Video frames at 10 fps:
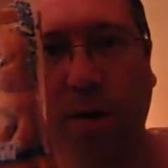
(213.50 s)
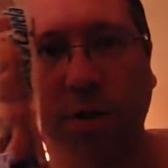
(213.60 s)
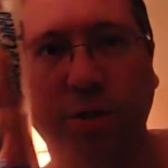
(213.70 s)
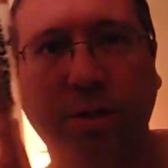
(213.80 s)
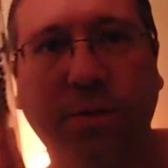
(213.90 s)
for
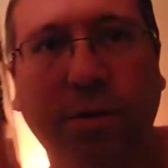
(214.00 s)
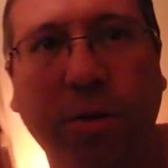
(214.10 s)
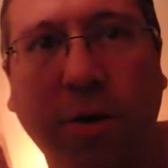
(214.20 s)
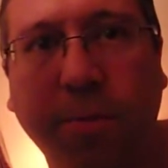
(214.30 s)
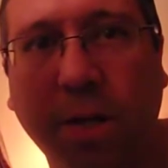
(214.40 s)
watching.
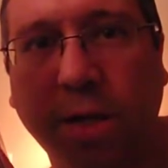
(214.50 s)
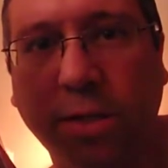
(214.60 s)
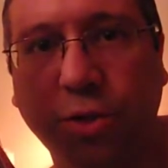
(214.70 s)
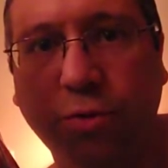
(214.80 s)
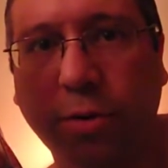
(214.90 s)
Hope you
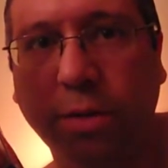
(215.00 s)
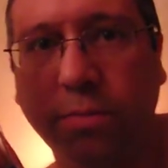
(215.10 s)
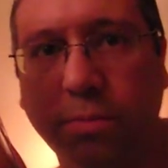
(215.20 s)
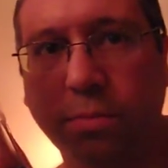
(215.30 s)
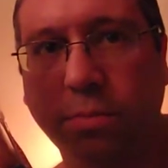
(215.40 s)
guys
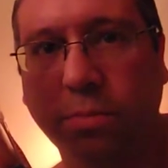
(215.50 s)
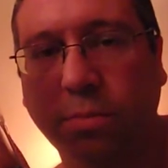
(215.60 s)
enjoyed.